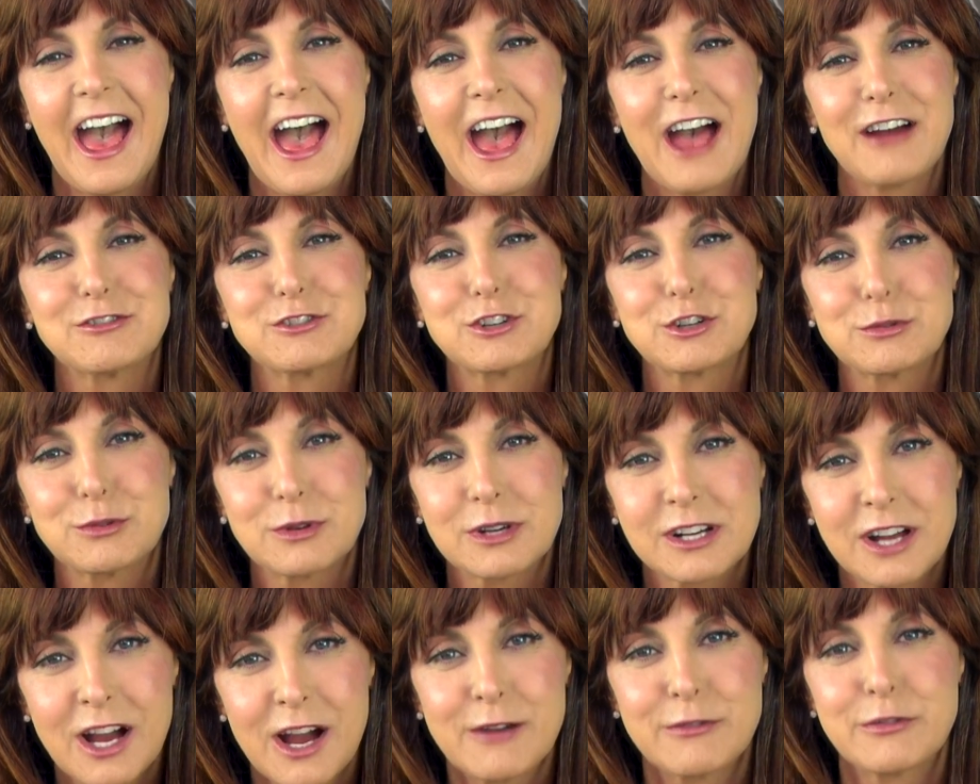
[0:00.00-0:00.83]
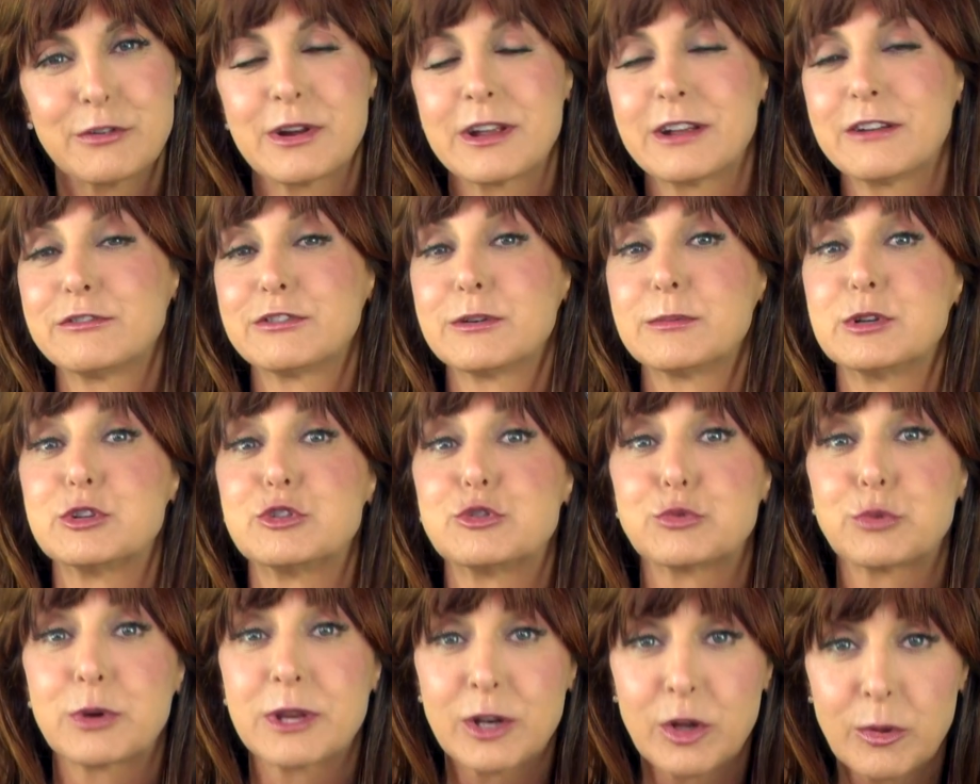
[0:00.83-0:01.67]
After recovering from
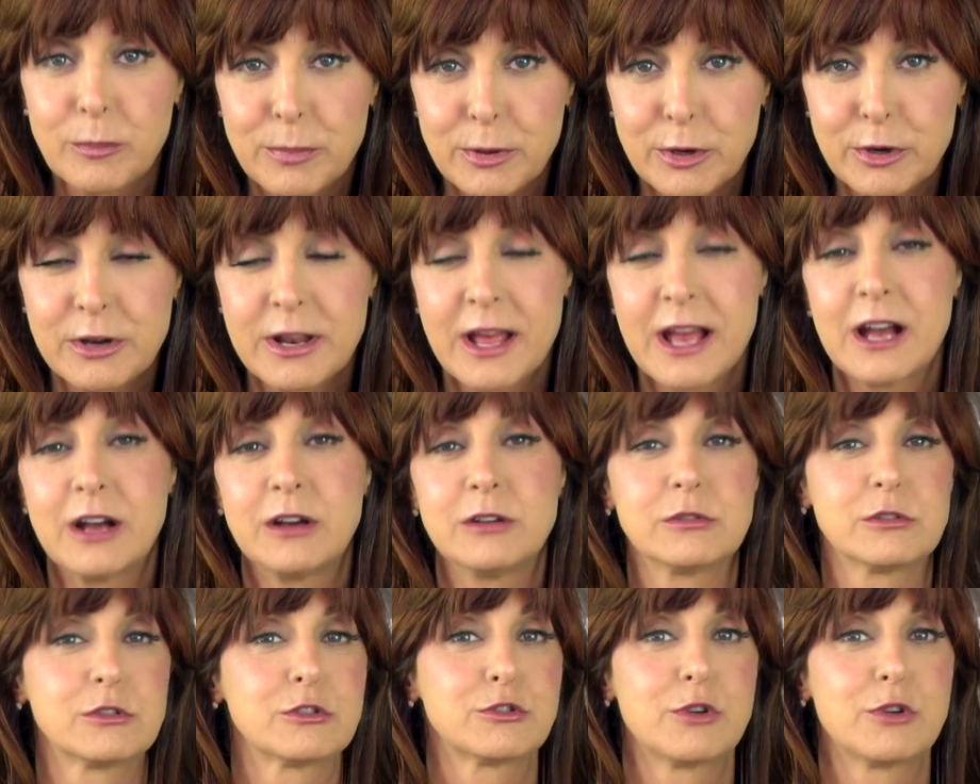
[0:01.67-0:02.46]
adrenal burnout,